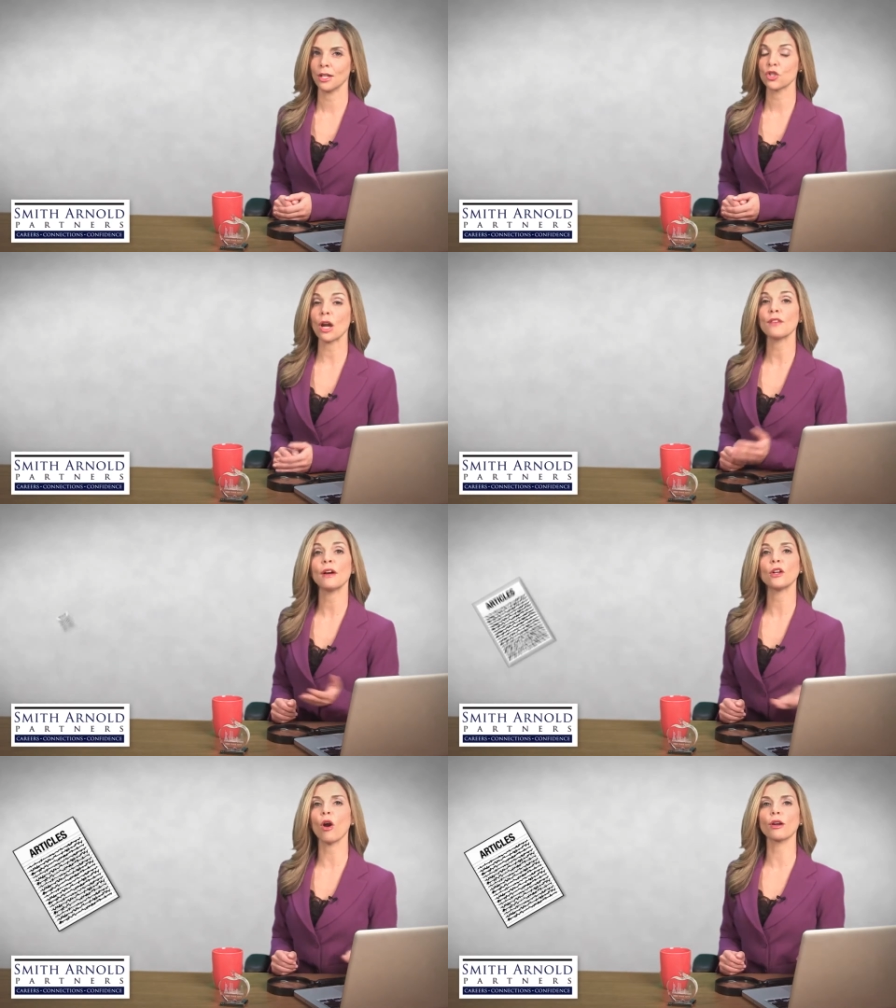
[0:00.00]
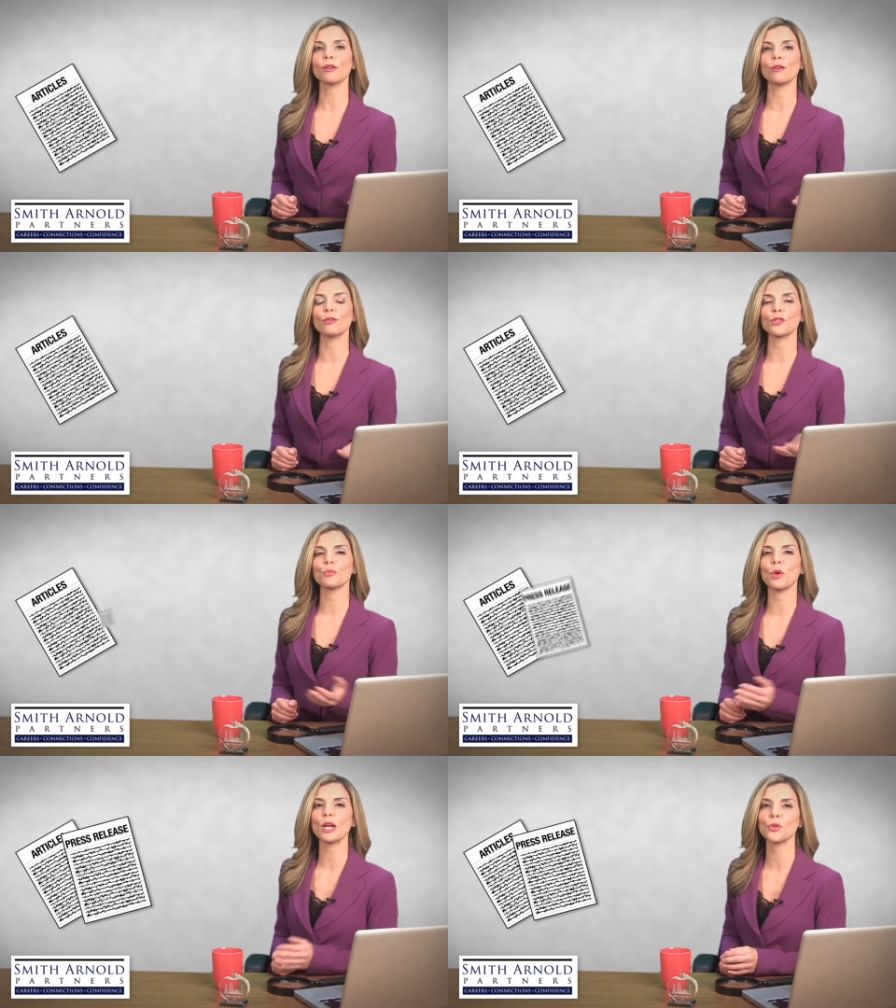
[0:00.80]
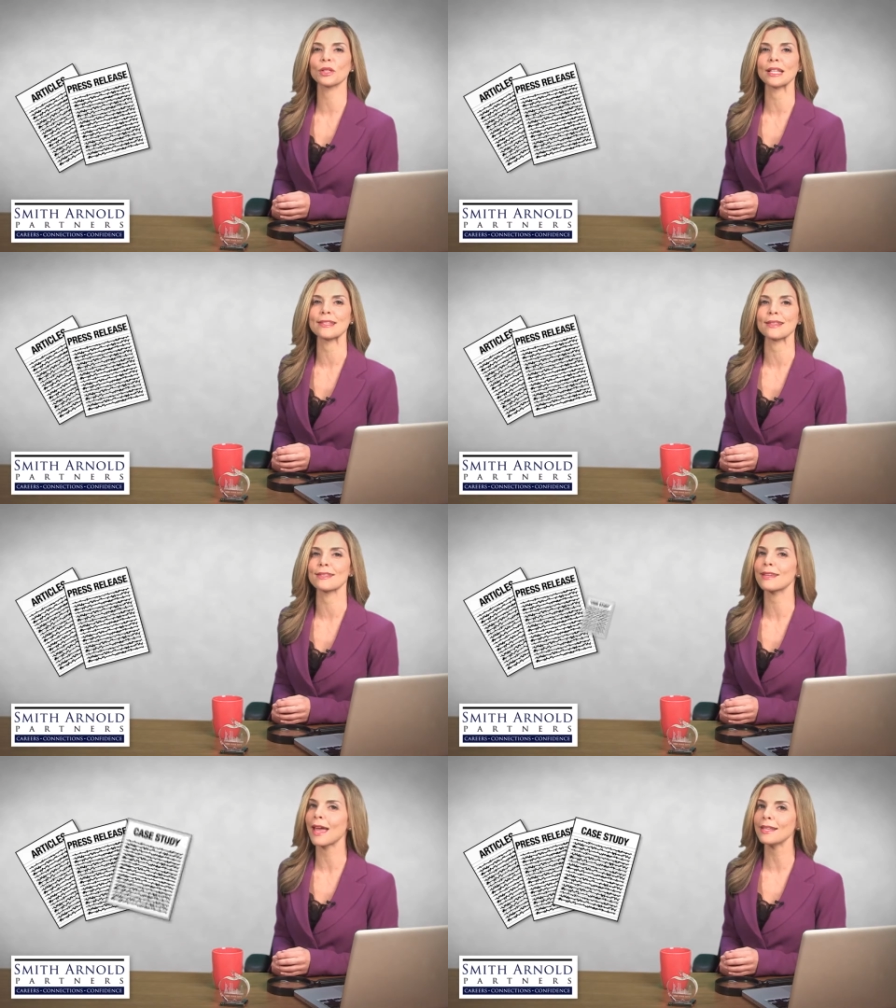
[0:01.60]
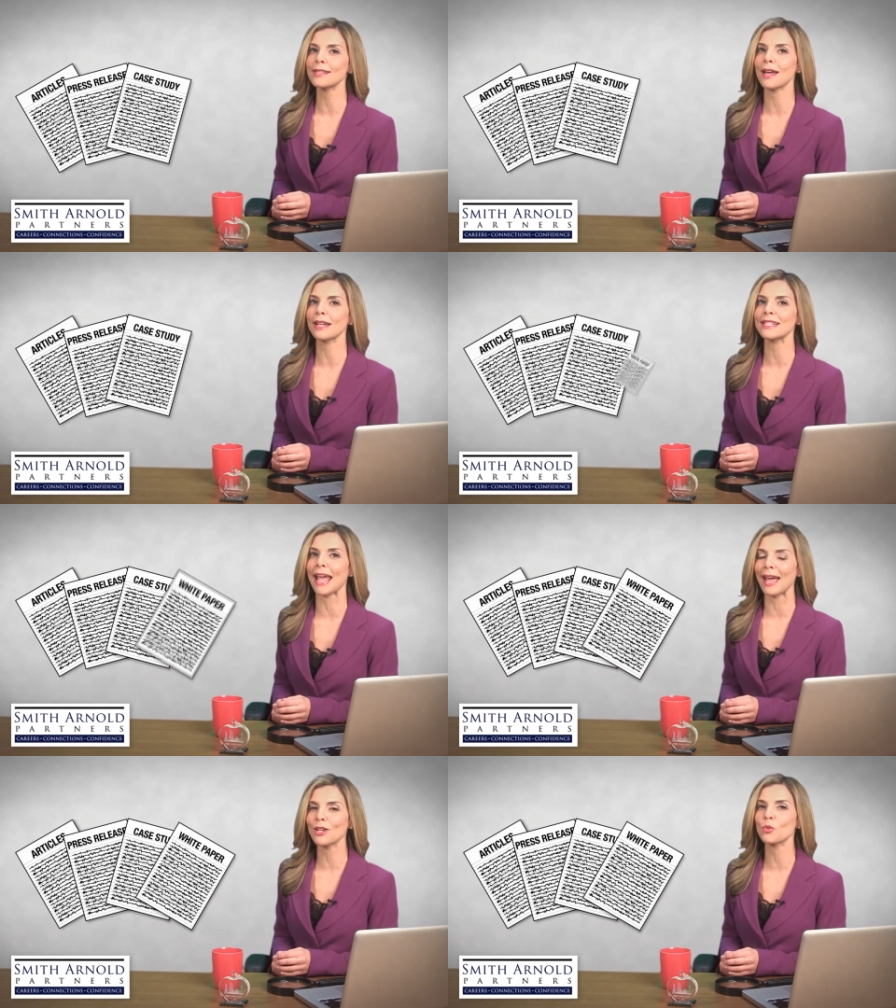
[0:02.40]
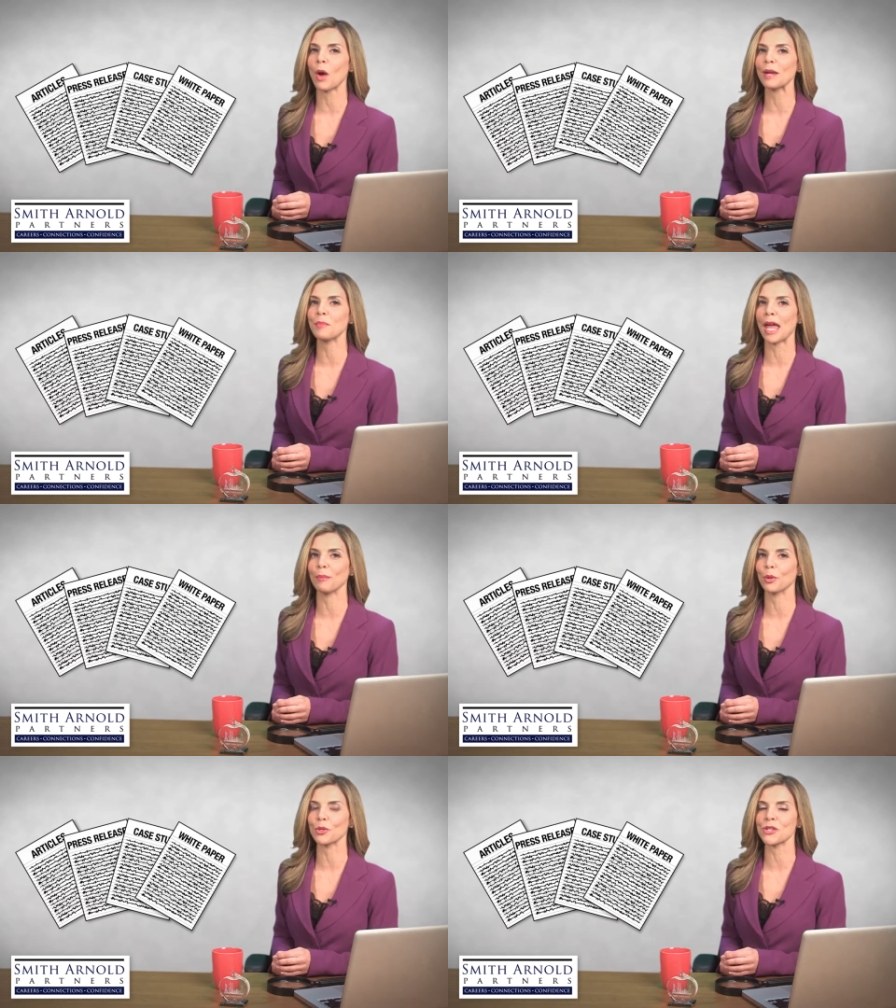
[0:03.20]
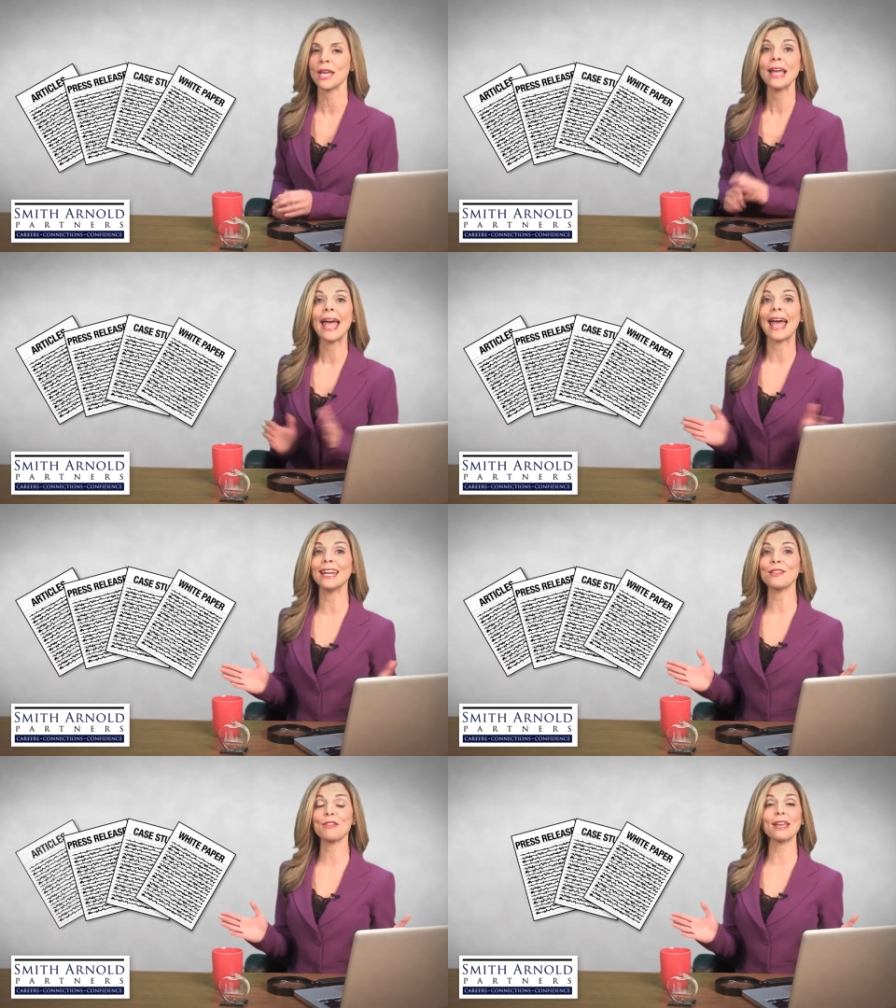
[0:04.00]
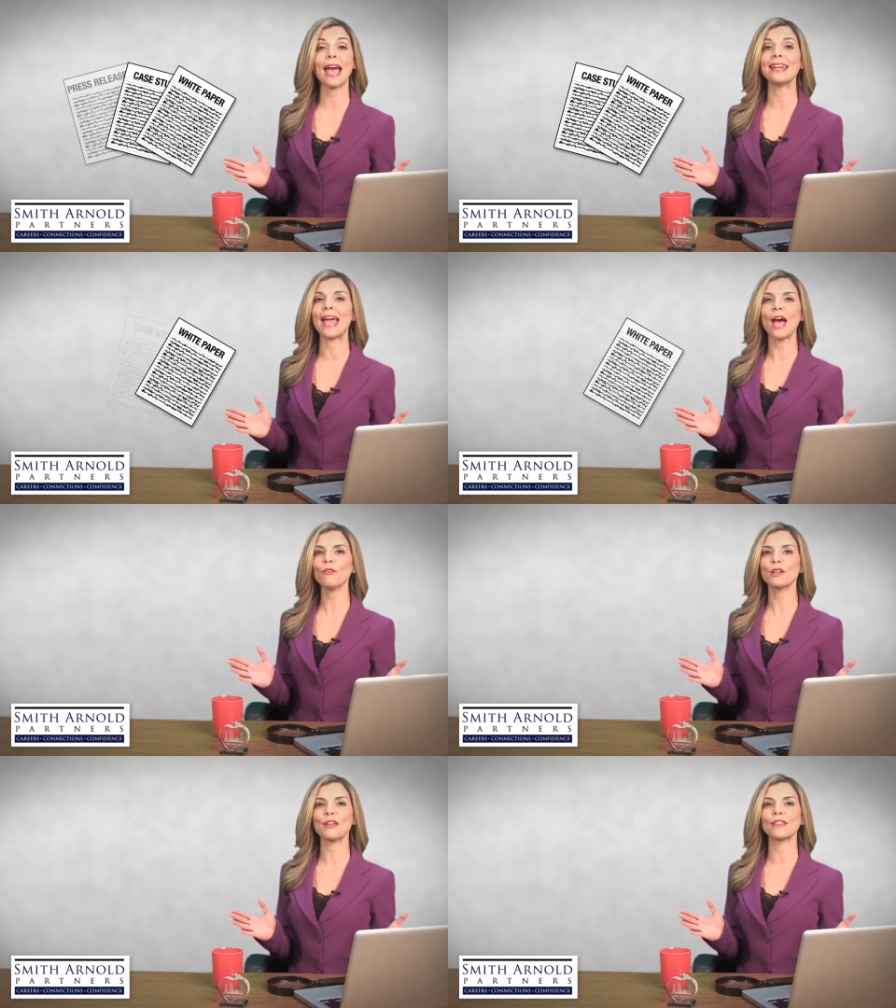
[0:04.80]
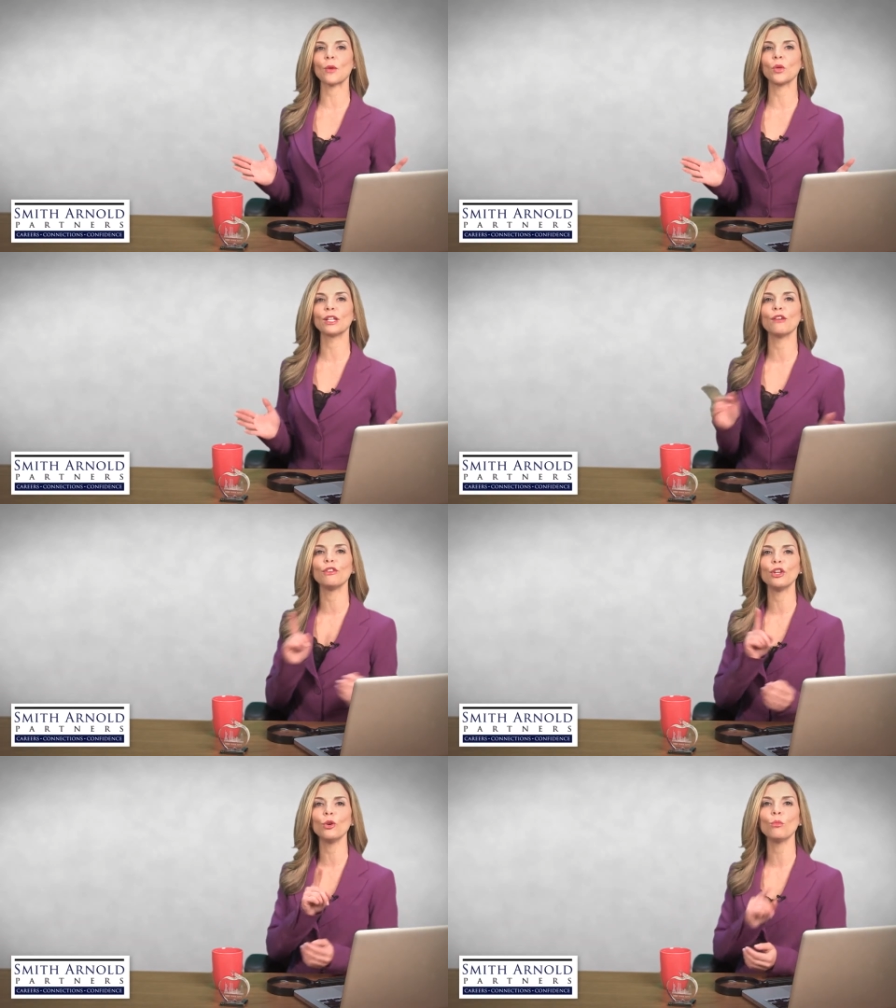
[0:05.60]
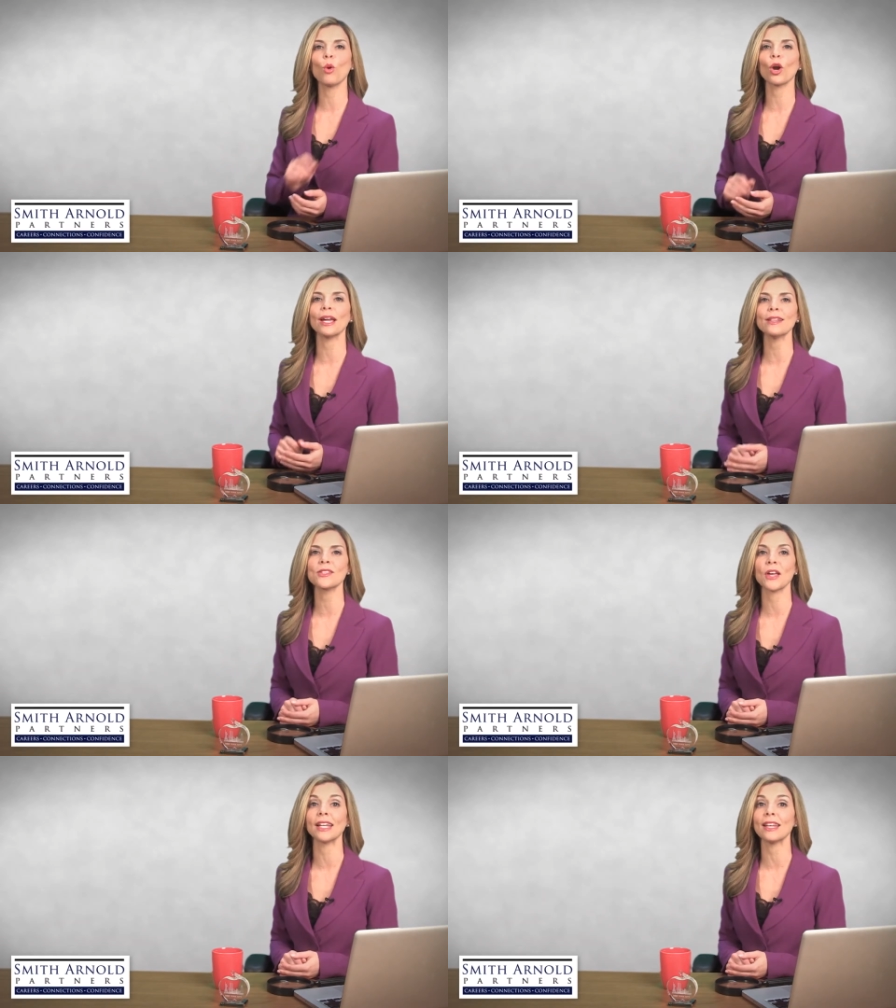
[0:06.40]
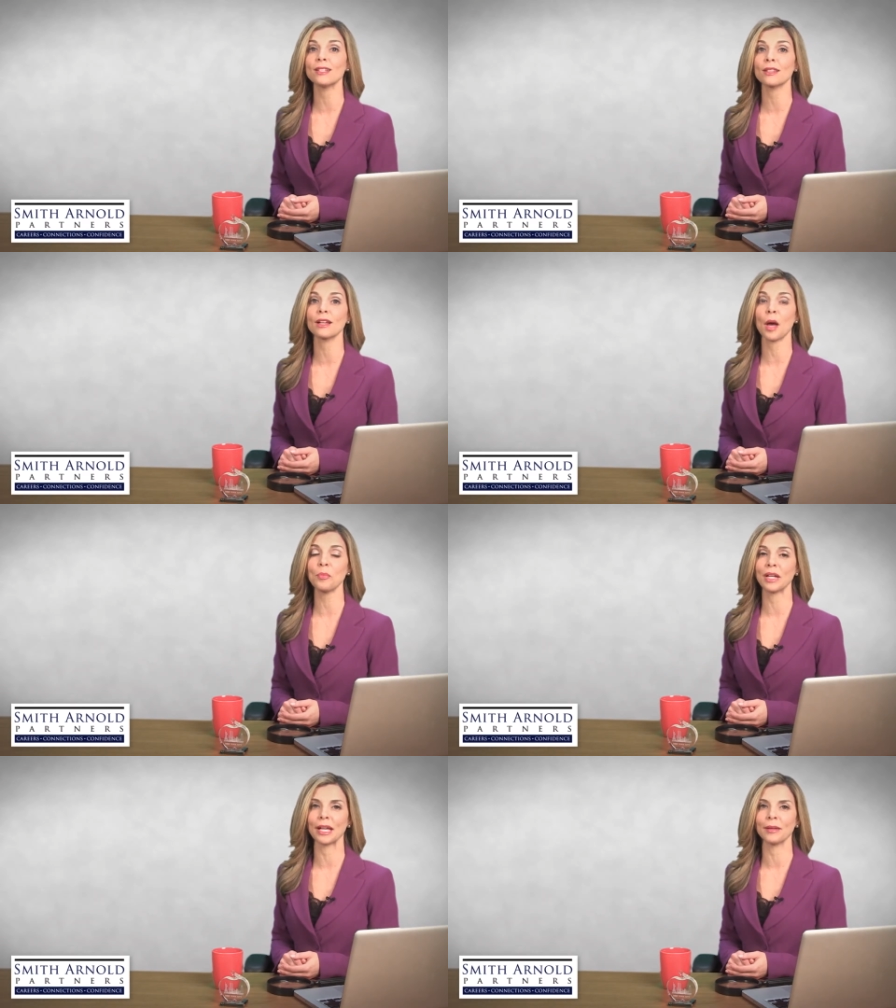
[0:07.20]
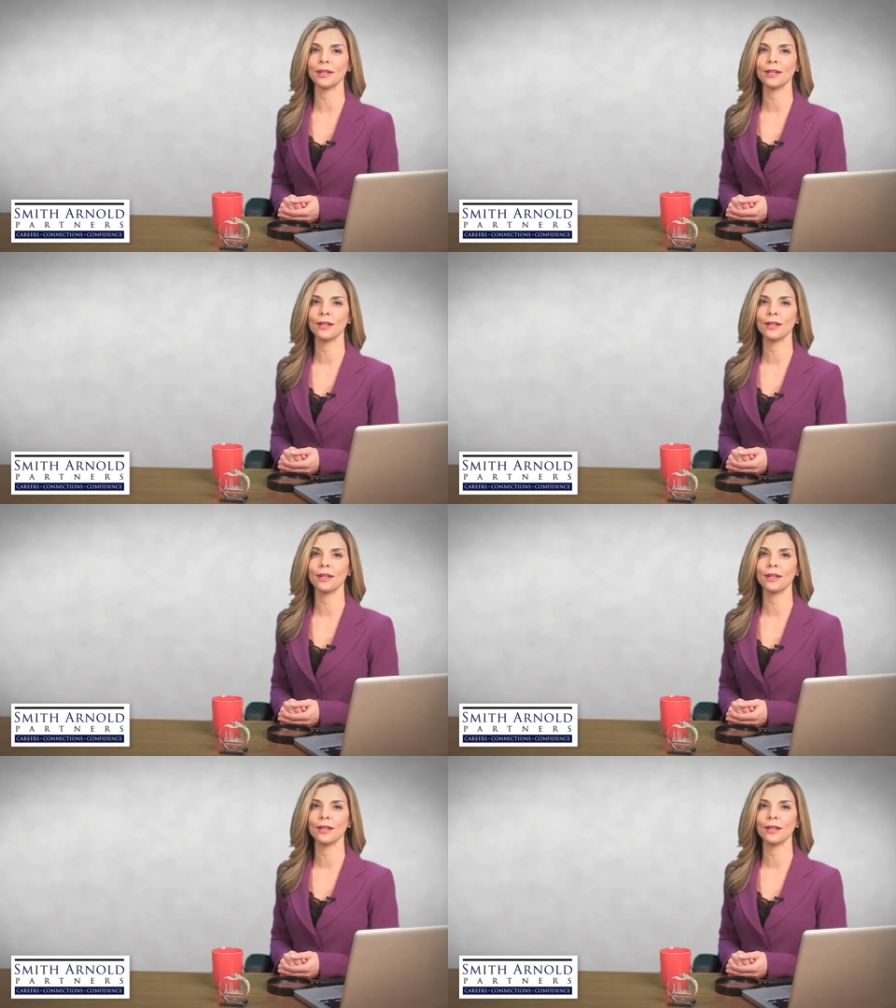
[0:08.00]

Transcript: Try to find articles, press releases, case studies, and white papers. Anything and everything that will give you more insight into the company.